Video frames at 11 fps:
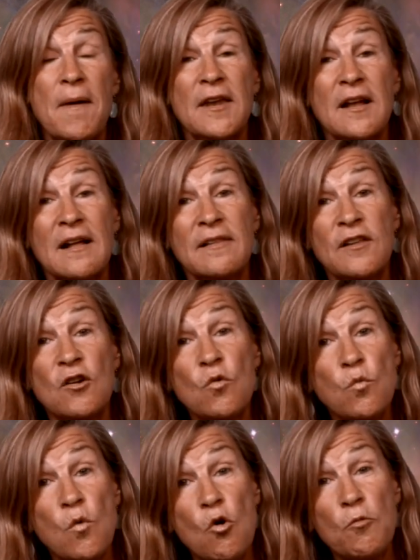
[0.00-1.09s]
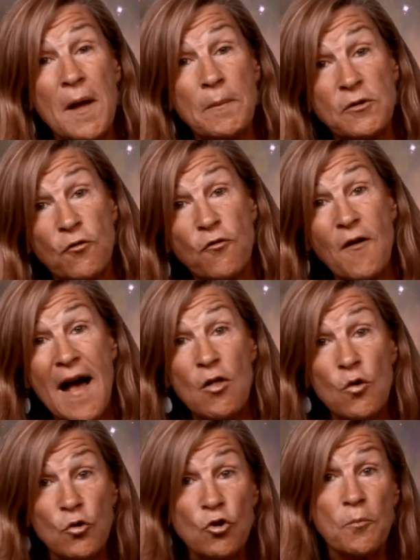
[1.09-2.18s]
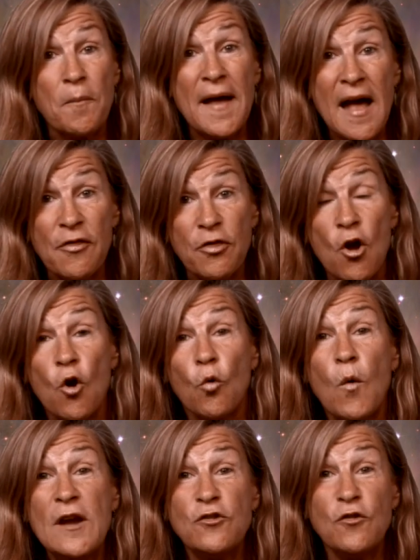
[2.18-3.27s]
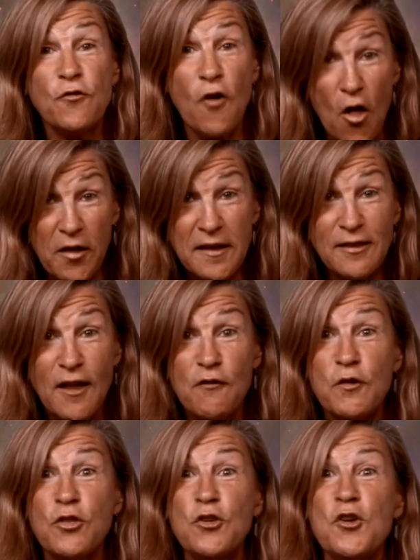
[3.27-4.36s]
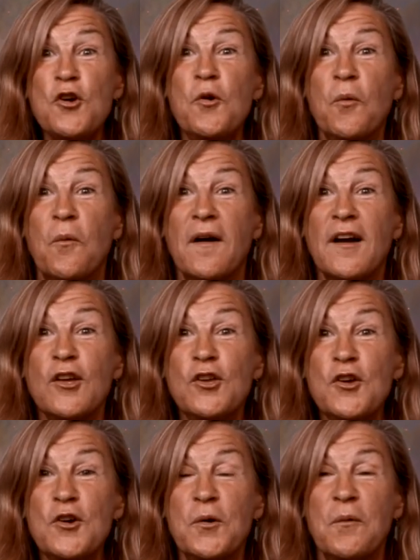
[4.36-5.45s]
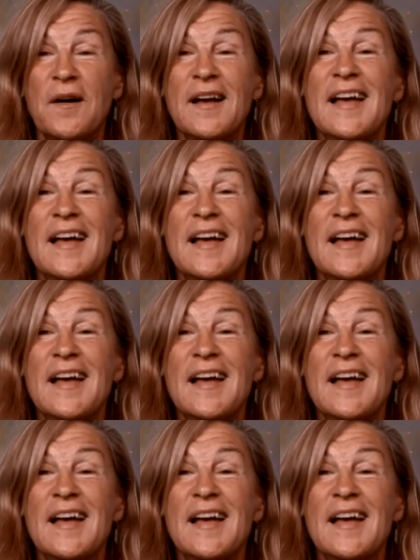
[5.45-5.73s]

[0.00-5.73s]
and a clear roadmap to follow your path right to falling in love with you you.